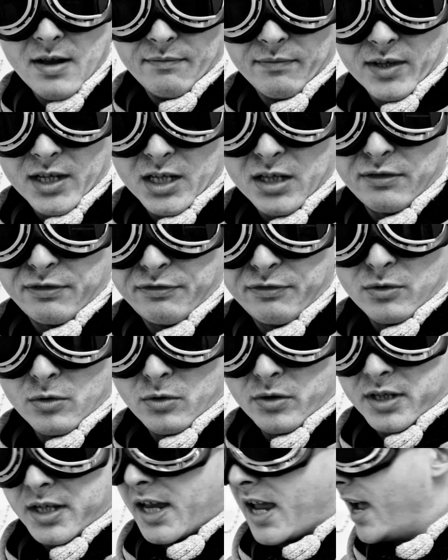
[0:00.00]
this
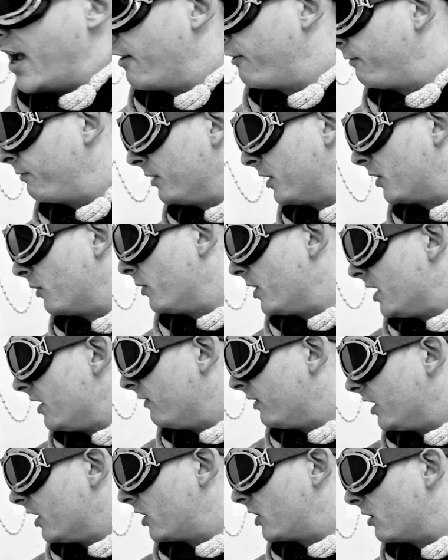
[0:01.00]
force F between
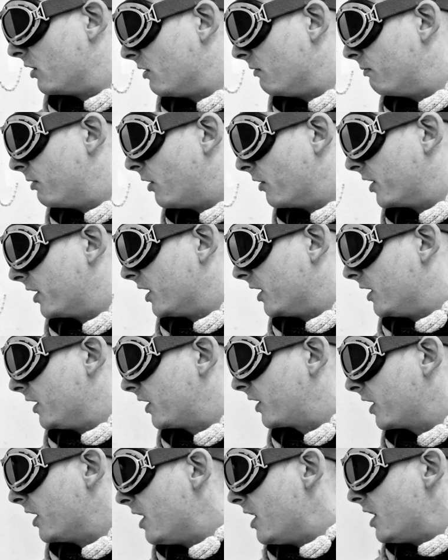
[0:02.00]
these two
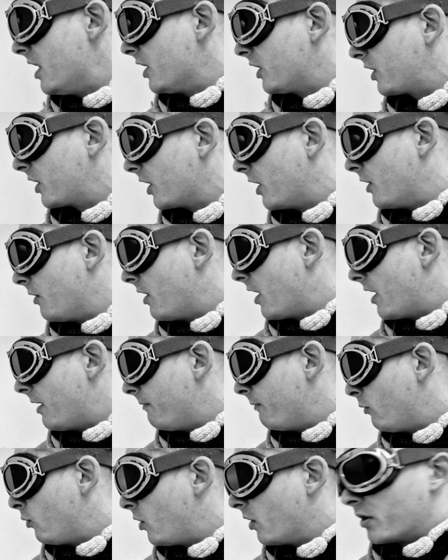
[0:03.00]
bodies. So
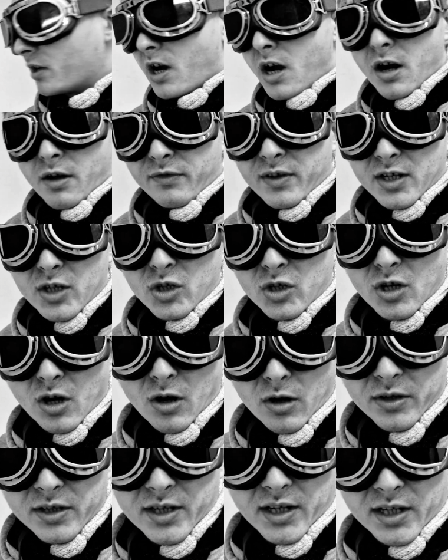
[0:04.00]
what are these
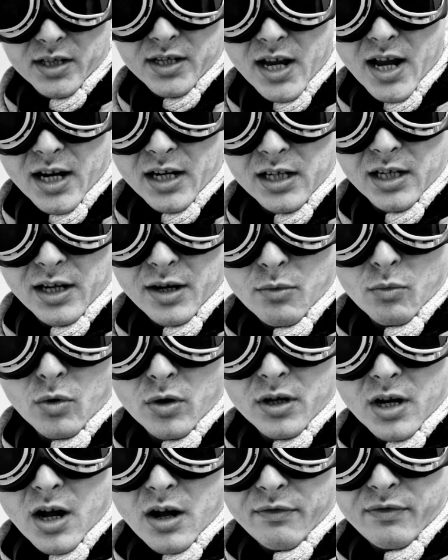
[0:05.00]
dots exactly?
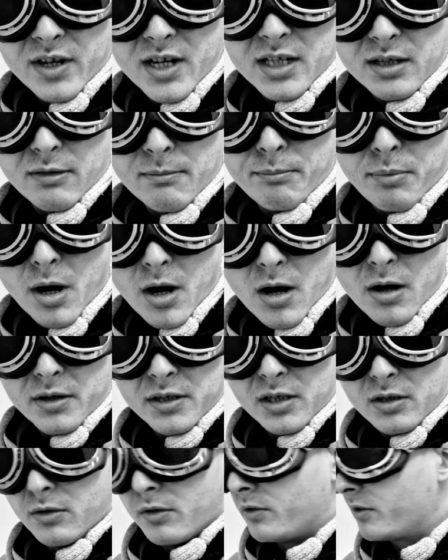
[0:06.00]
What are these
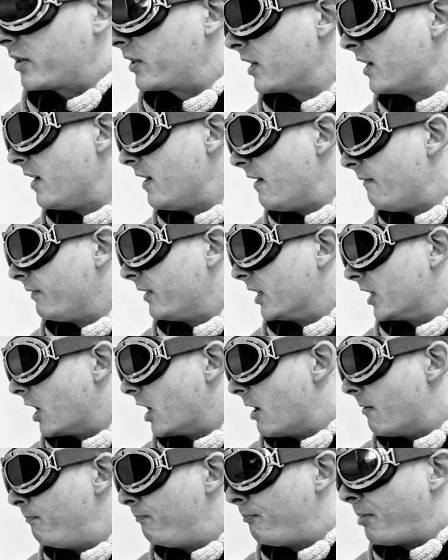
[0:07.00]
particles that
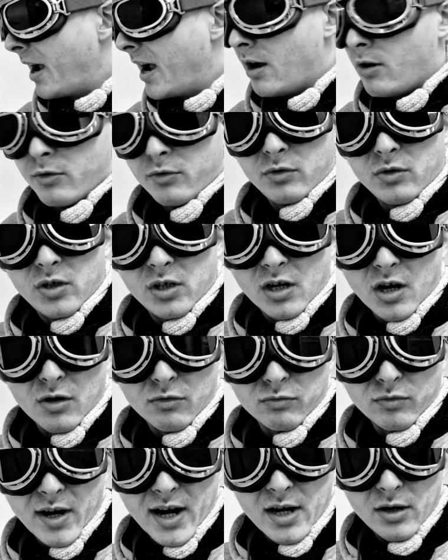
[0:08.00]
are bound
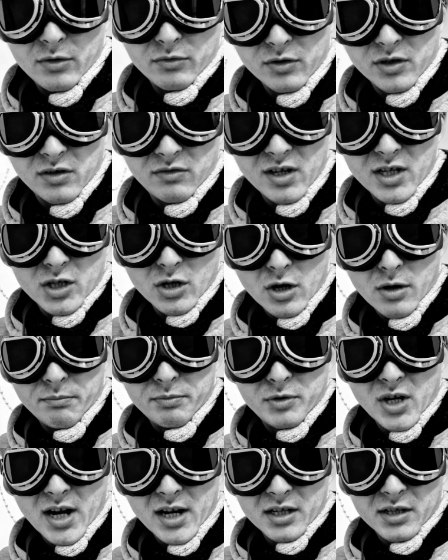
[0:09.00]
around these
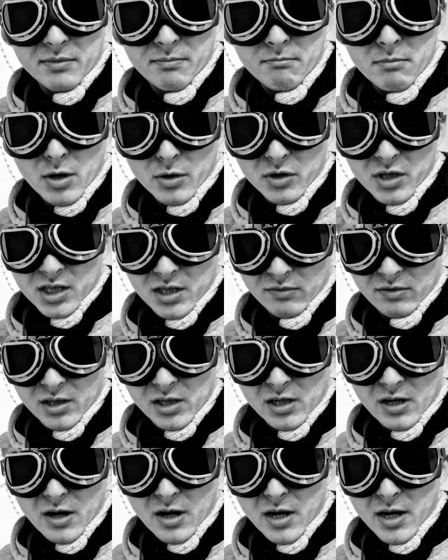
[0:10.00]
objects most of the
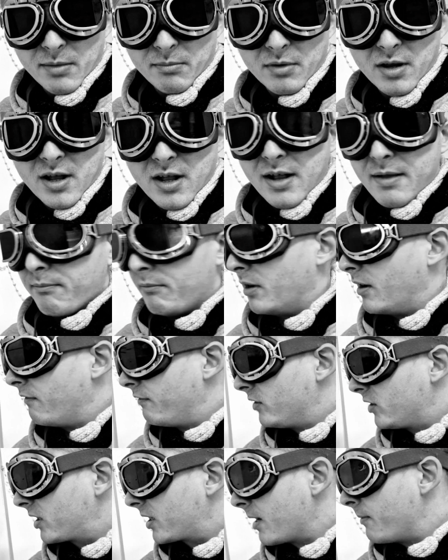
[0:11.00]
time,
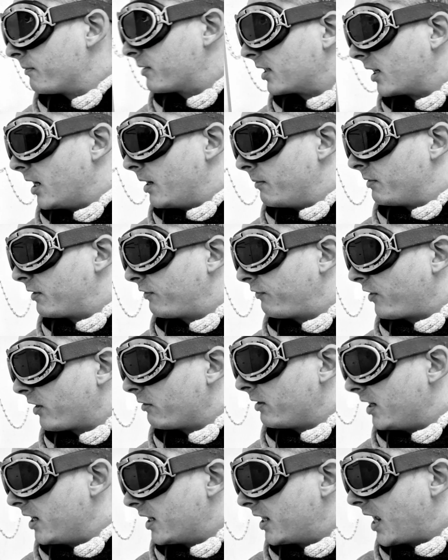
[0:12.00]
but sometimes,
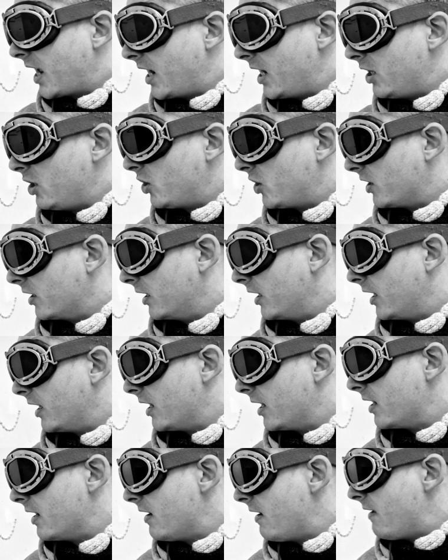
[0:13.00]
very
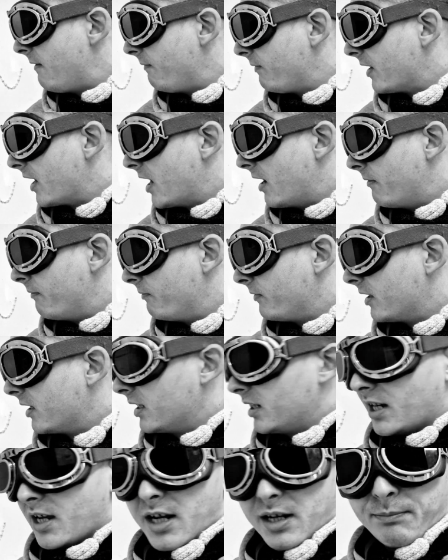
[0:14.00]
occasionally,
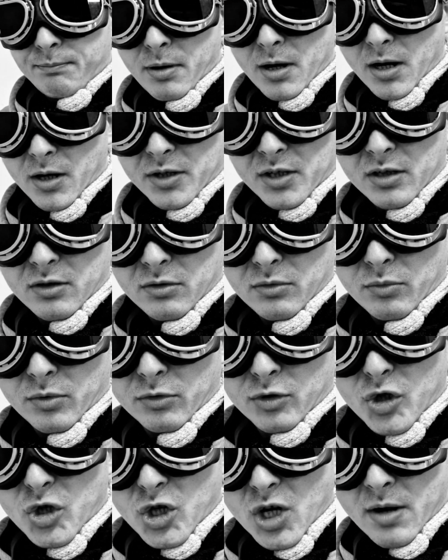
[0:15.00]
a particle
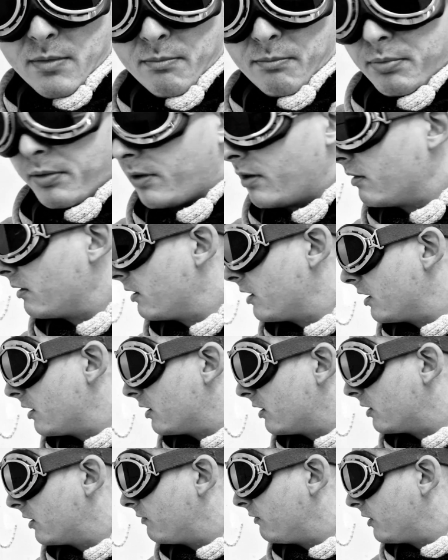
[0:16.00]
will jump
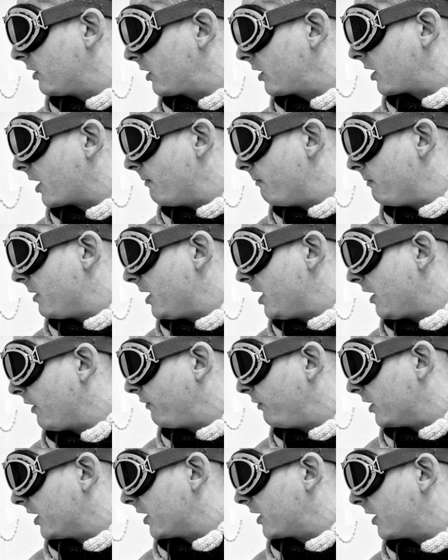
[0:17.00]
some
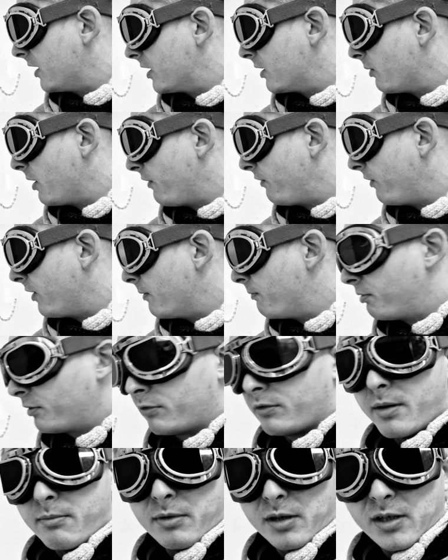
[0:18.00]
meaningful distance away from the
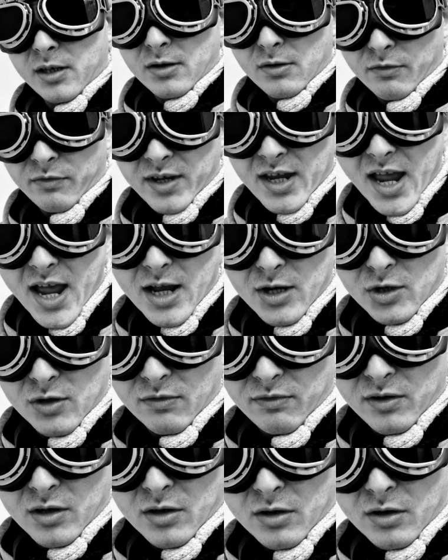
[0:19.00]
perimeter or the edge of the